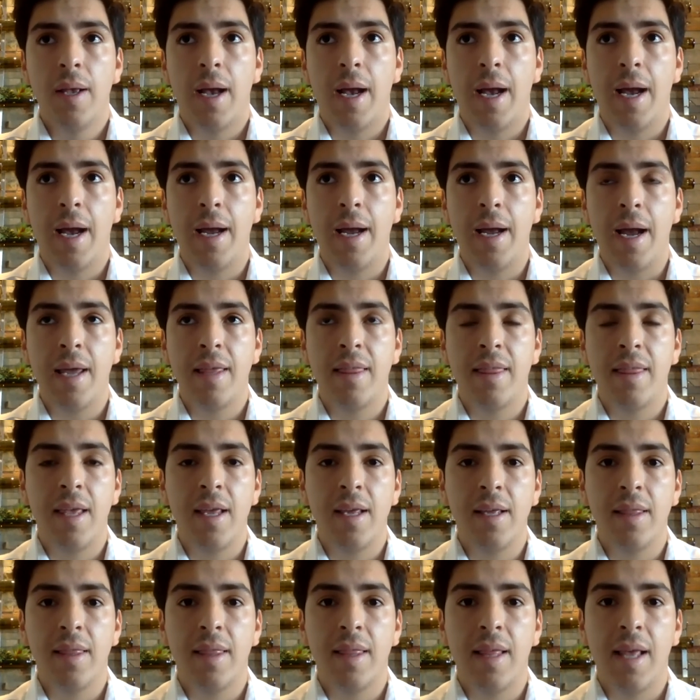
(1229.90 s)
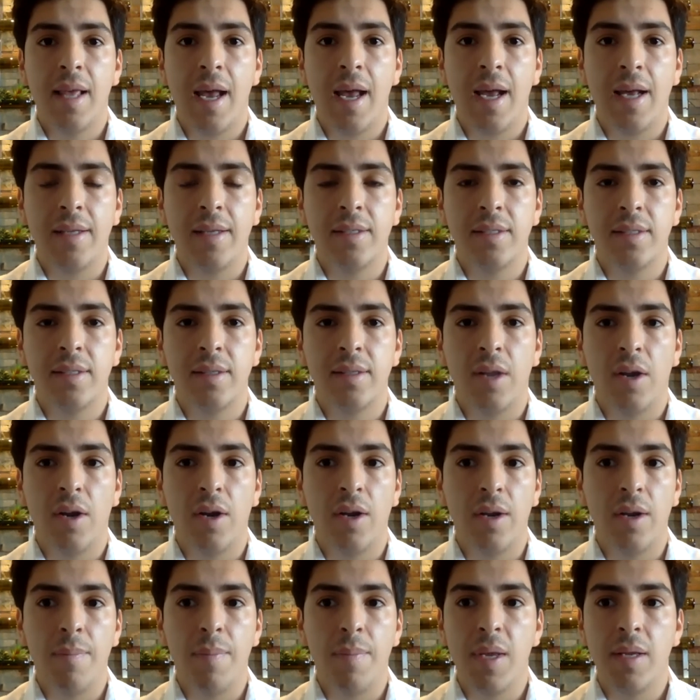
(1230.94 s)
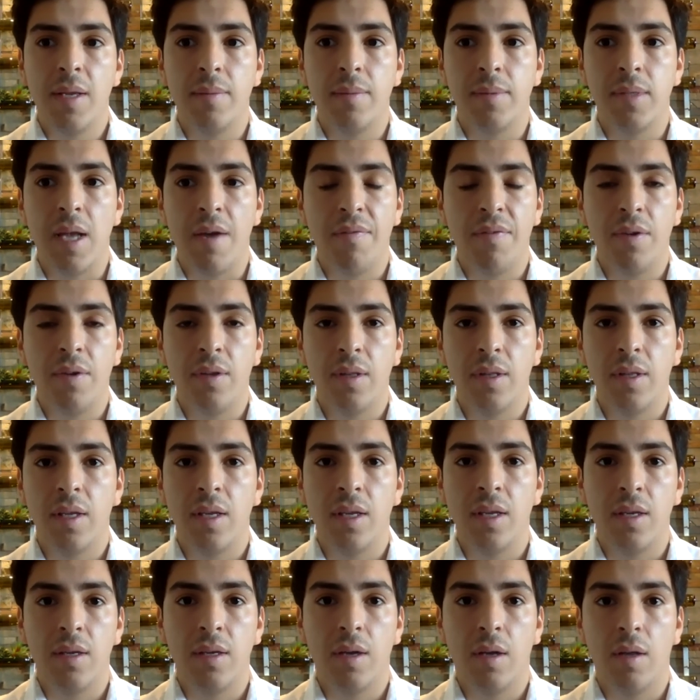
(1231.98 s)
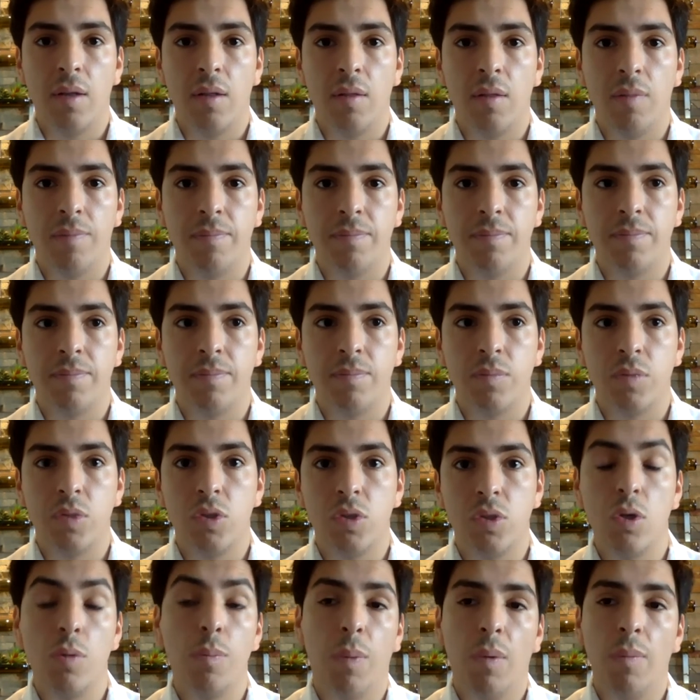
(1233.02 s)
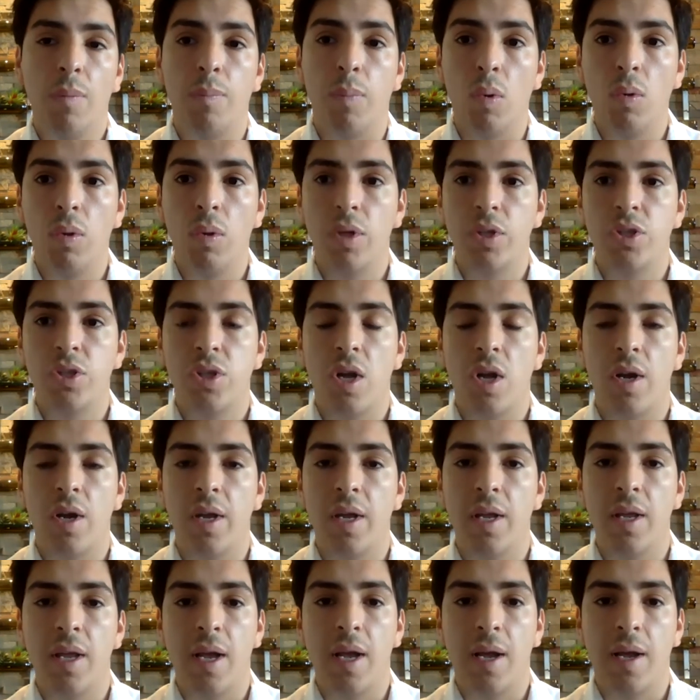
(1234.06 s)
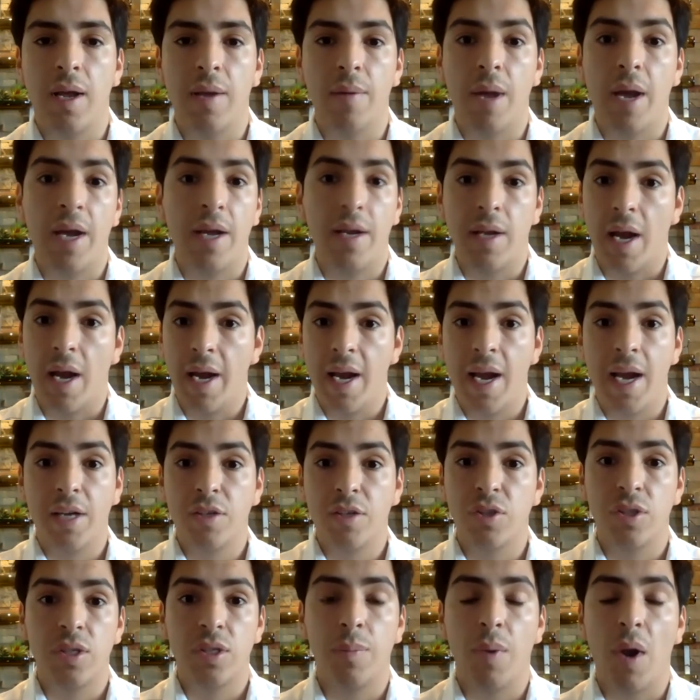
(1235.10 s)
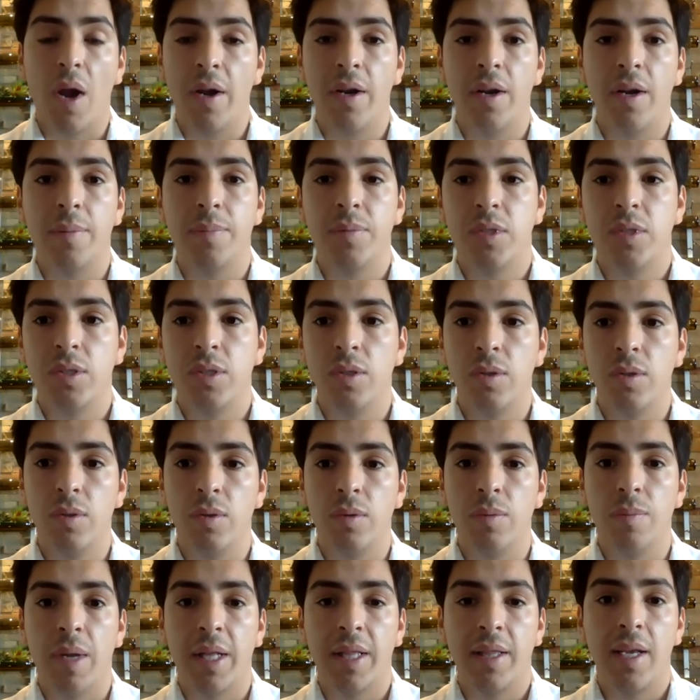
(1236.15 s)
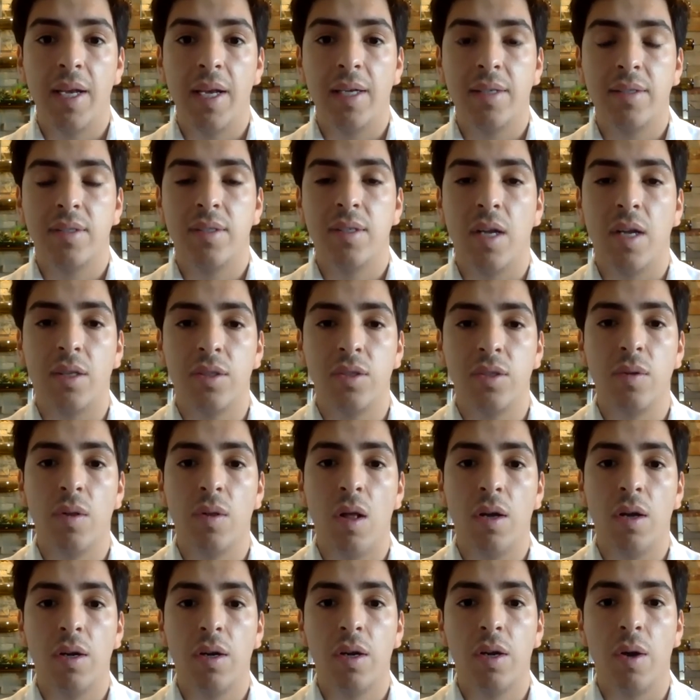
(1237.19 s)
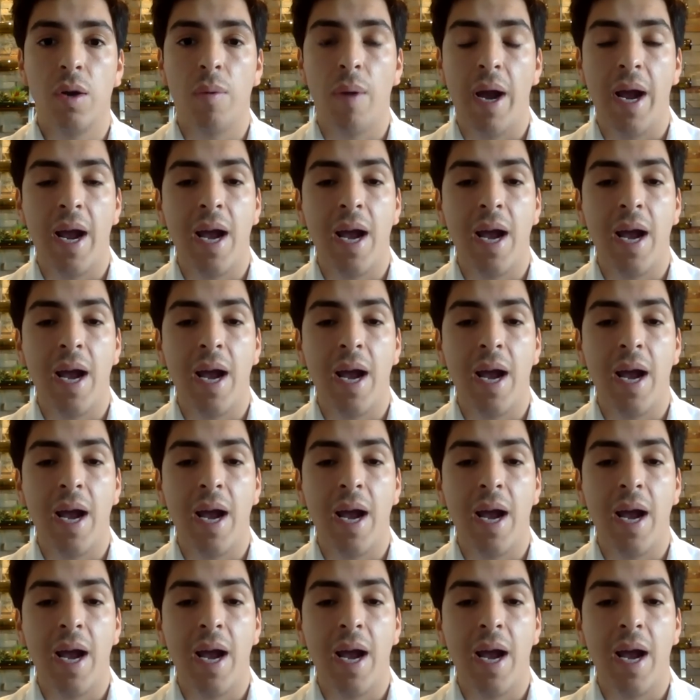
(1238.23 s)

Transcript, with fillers: I, I think that they're going to be definitely a, super bullish on it. Uh, I, I actually brought it up to Matías not too long ago. I